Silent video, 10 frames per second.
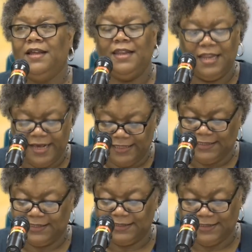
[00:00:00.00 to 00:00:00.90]
Let's
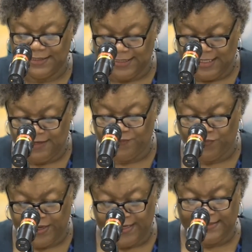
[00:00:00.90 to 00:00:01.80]
seek
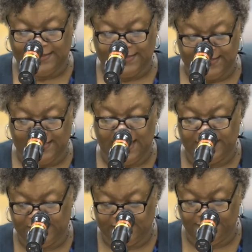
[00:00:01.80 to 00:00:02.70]

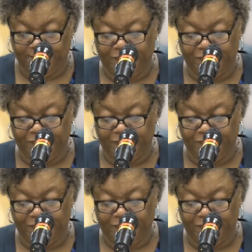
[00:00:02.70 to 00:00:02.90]
reconciliation.